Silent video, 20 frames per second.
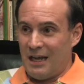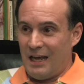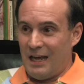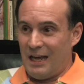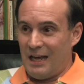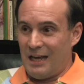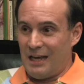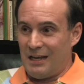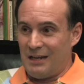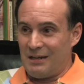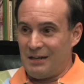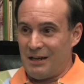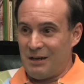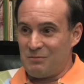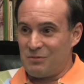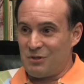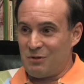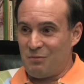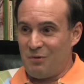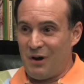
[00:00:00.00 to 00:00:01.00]
And I'm
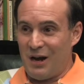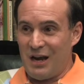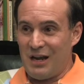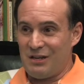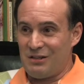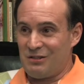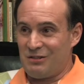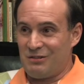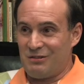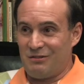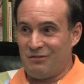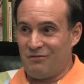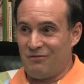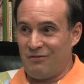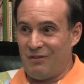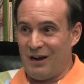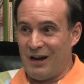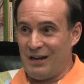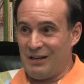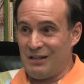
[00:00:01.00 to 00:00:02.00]
surprised to
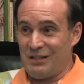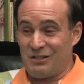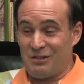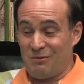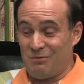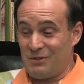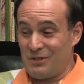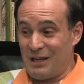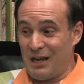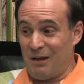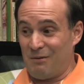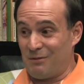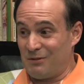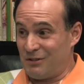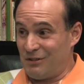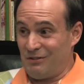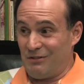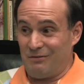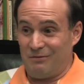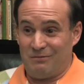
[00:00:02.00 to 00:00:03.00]
find that she was able
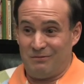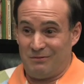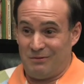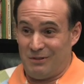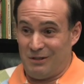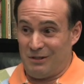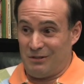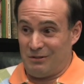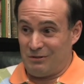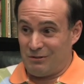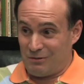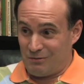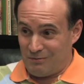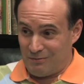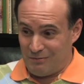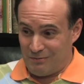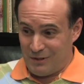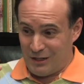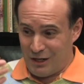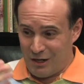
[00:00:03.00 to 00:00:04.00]
to, the
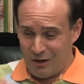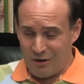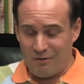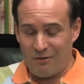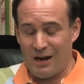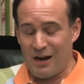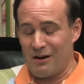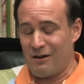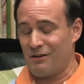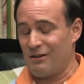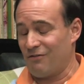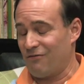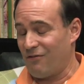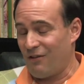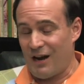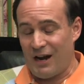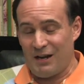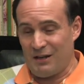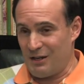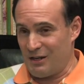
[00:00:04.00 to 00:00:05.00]
curator, to
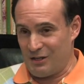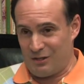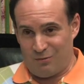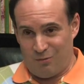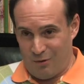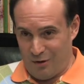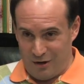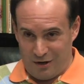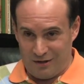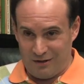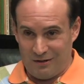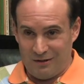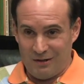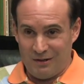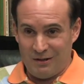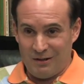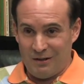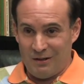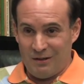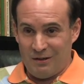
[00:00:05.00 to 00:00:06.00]
find this work
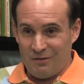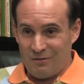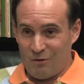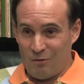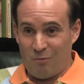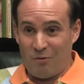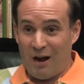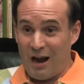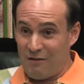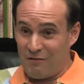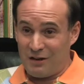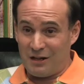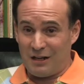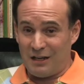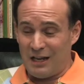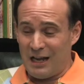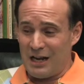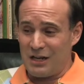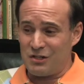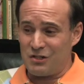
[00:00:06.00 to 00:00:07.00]
through private
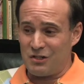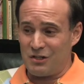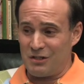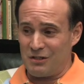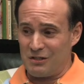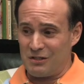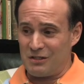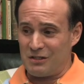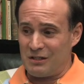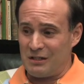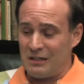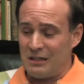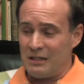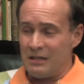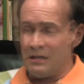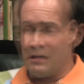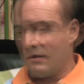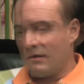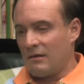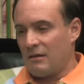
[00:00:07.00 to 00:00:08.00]
collections.
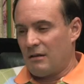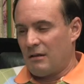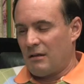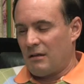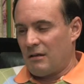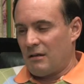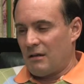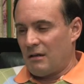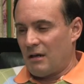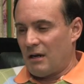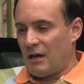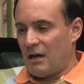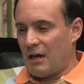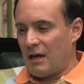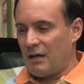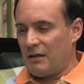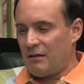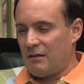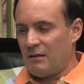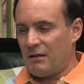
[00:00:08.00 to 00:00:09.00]

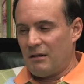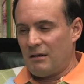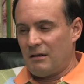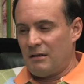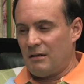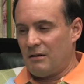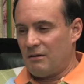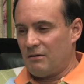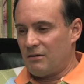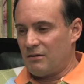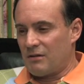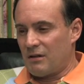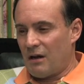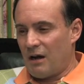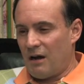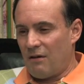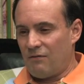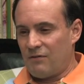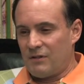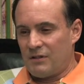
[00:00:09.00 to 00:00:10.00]
I think, there's
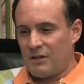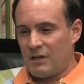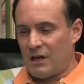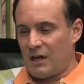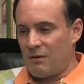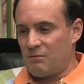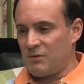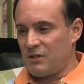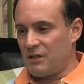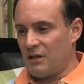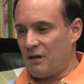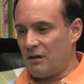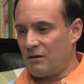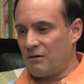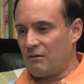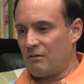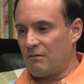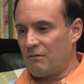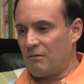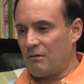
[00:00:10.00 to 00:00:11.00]
oftentimes
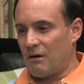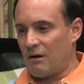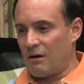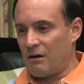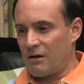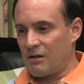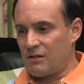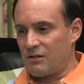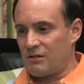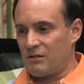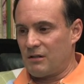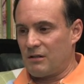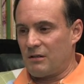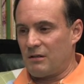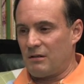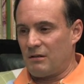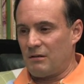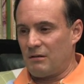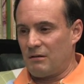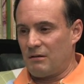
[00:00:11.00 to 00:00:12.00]
younger artists
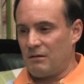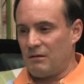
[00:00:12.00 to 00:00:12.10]
and